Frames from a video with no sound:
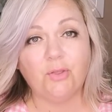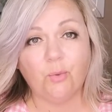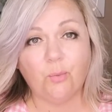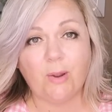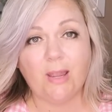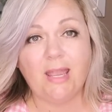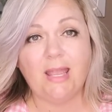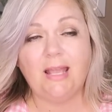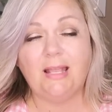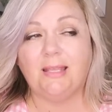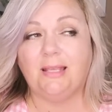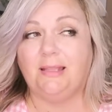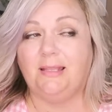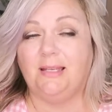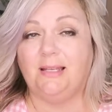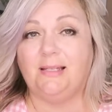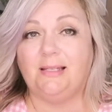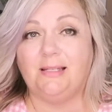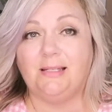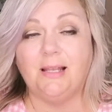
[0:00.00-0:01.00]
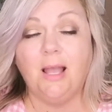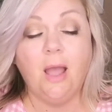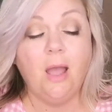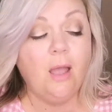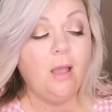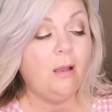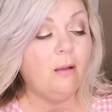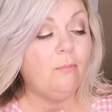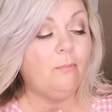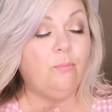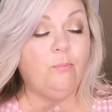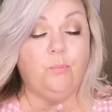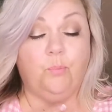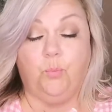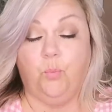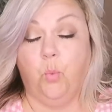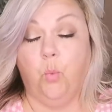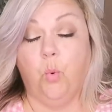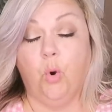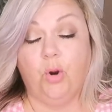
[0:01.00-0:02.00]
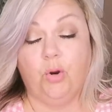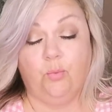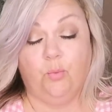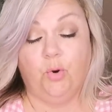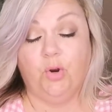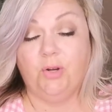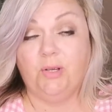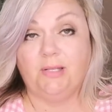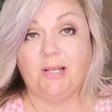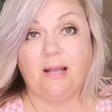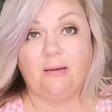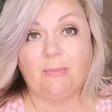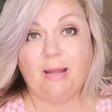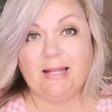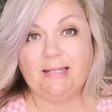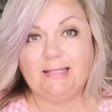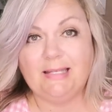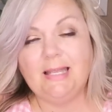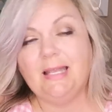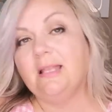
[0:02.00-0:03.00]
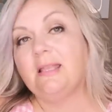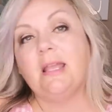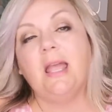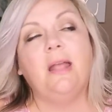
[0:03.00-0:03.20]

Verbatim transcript: the way that this works on my teeth.